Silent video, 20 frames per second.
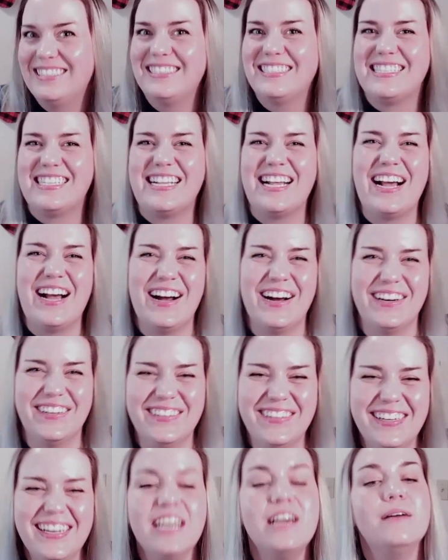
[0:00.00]

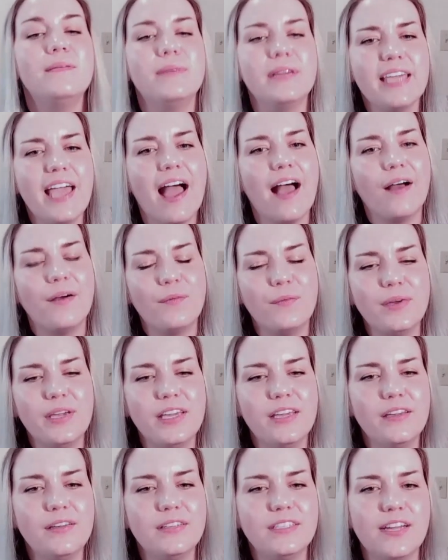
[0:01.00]
So, but yeah, we